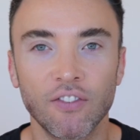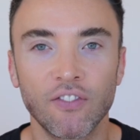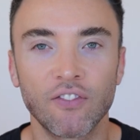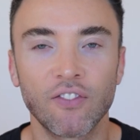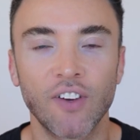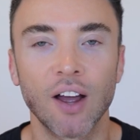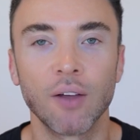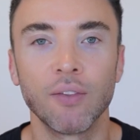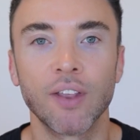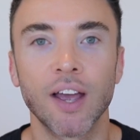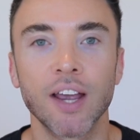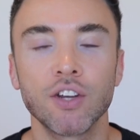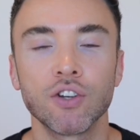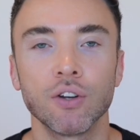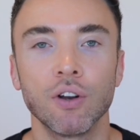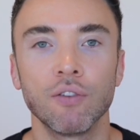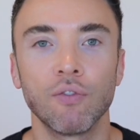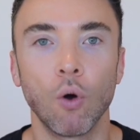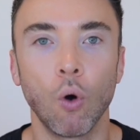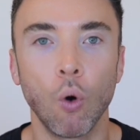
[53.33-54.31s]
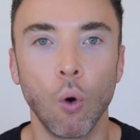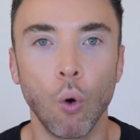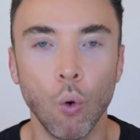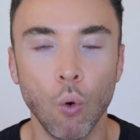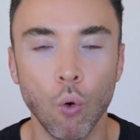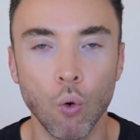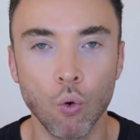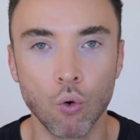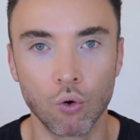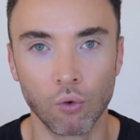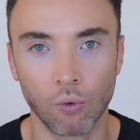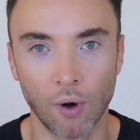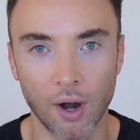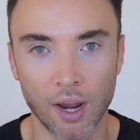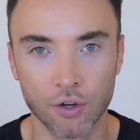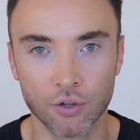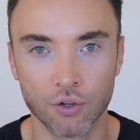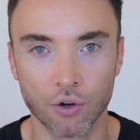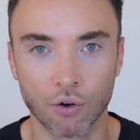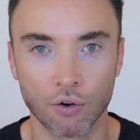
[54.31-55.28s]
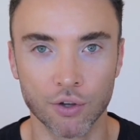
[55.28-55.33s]
foundation of all
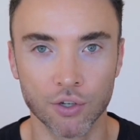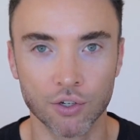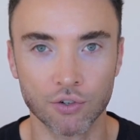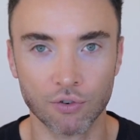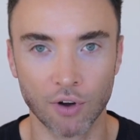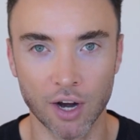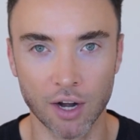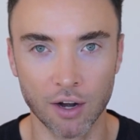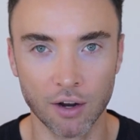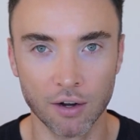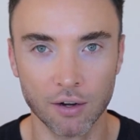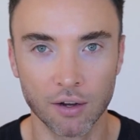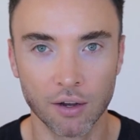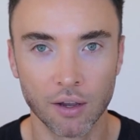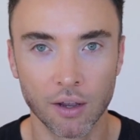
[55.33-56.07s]
great endurance training.